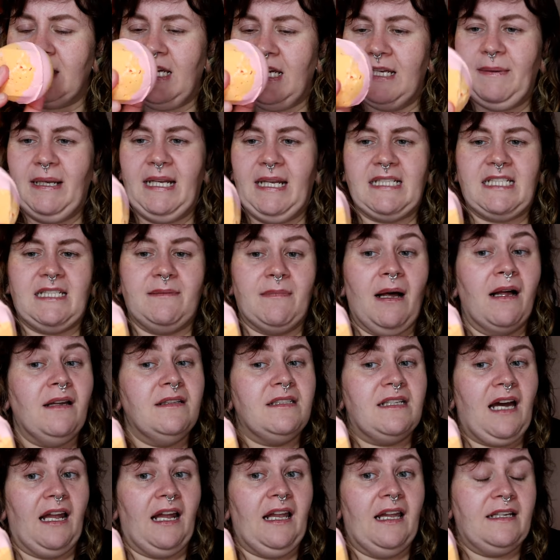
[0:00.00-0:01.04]
I mean, it
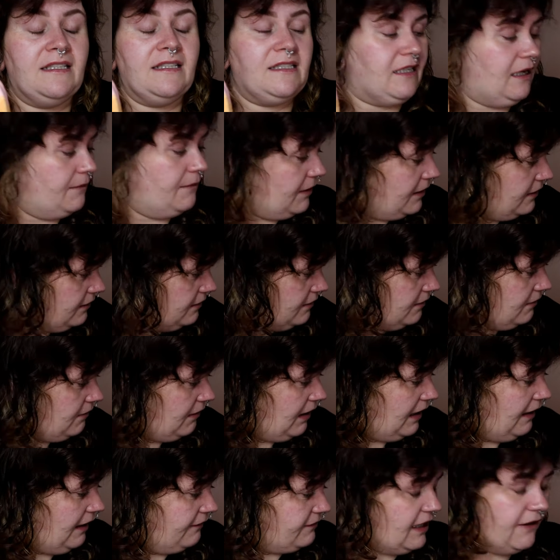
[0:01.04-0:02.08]
smells kind of like Slammer.
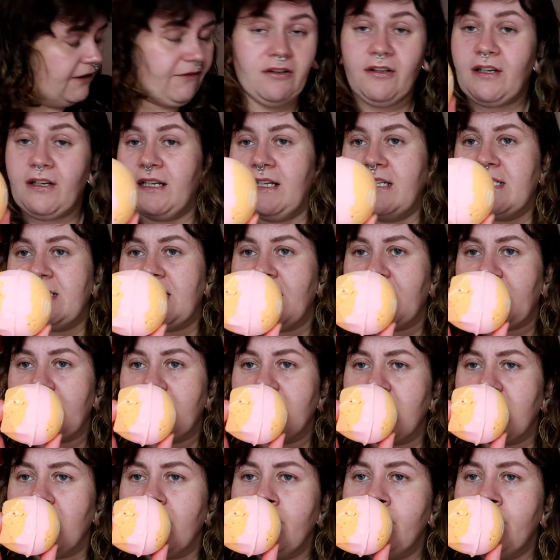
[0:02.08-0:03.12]
I'll have to have a look in a
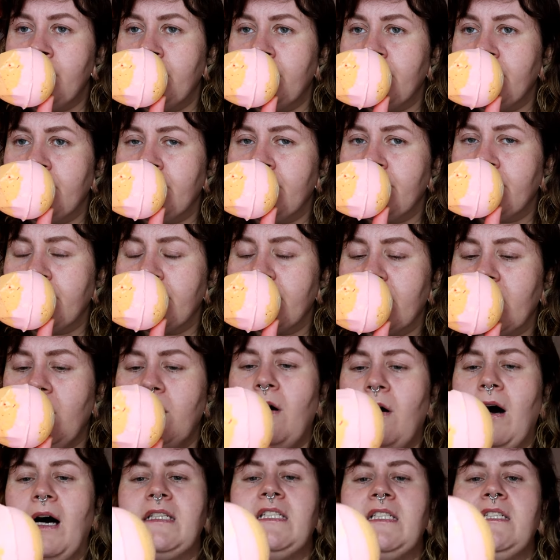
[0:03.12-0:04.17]
second.
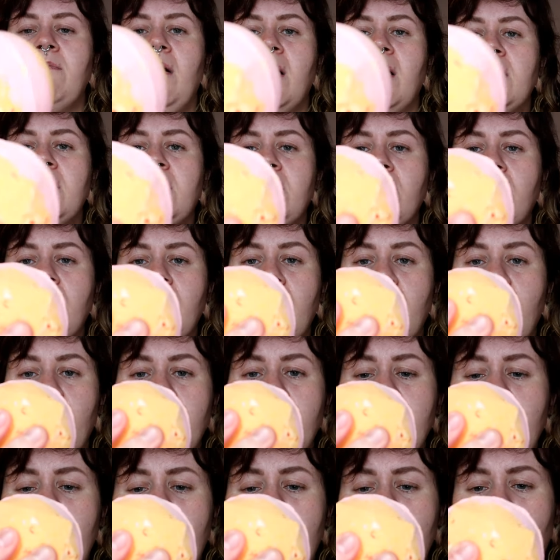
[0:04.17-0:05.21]
Oh, that smells so
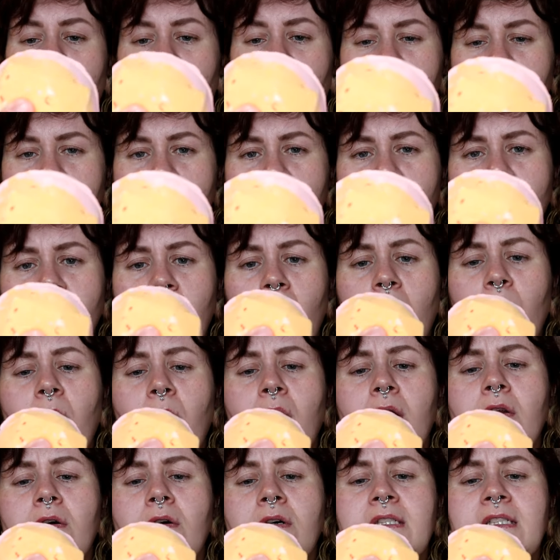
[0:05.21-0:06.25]
good. And then you've got
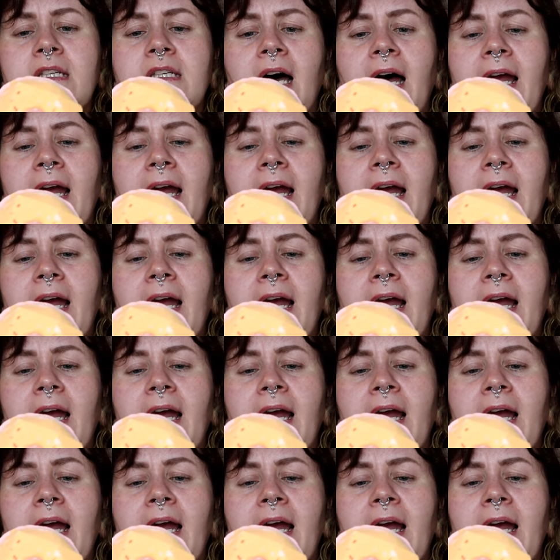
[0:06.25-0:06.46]
what looks